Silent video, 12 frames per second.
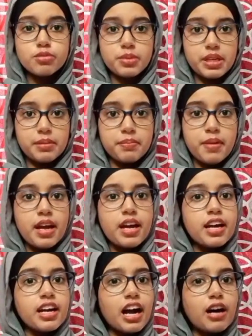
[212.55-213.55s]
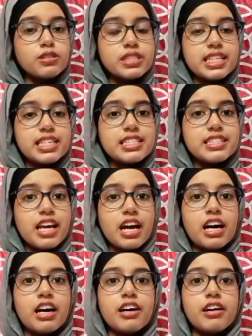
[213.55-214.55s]
2 beams causes
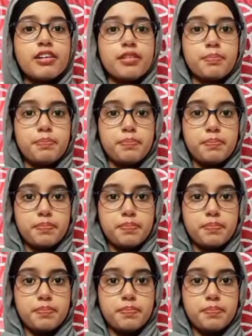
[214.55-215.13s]
a